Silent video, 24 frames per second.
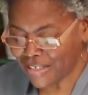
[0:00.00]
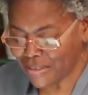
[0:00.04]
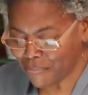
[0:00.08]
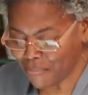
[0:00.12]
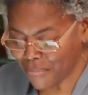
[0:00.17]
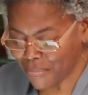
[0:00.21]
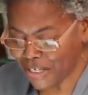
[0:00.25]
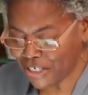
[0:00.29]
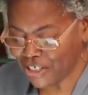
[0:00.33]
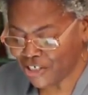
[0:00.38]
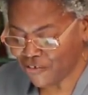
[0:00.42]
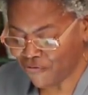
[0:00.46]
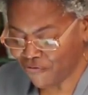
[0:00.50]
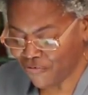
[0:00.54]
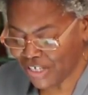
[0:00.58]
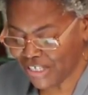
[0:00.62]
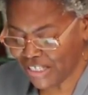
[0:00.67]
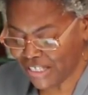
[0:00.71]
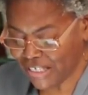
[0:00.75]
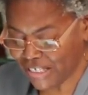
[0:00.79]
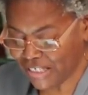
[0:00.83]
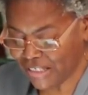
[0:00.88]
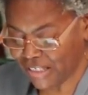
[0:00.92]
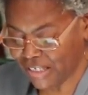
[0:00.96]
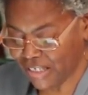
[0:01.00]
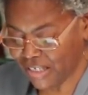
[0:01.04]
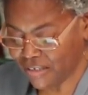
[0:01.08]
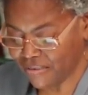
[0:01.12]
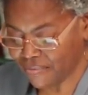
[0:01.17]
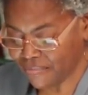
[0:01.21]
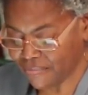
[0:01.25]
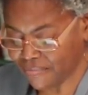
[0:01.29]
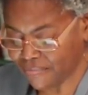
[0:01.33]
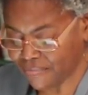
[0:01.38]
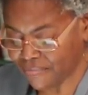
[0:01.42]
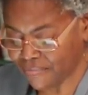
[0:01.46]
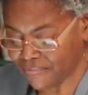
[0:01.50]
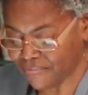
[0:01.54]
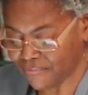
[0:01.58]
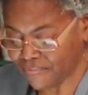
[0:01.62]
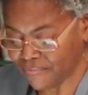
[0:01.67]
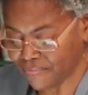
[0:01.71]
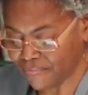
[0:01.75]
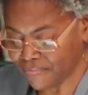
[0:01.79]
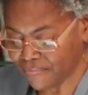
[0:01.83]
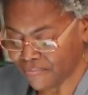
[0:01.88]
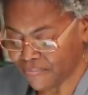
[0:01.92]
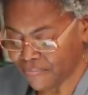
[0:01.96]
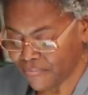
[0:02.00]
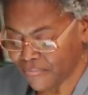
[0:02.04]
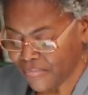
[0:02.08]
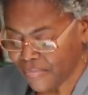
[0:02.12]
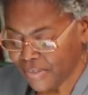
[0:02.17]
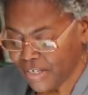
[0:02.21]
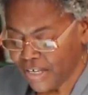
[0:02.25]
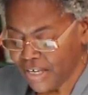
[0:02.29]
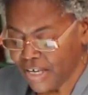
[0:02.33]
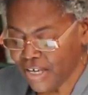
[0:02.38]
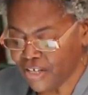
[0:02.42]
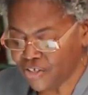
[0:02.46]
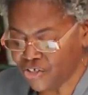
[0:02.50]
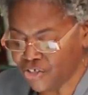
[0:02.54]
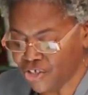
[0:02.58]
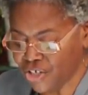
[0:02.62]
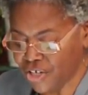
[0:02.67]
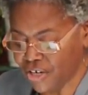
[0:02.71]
as much physically. Each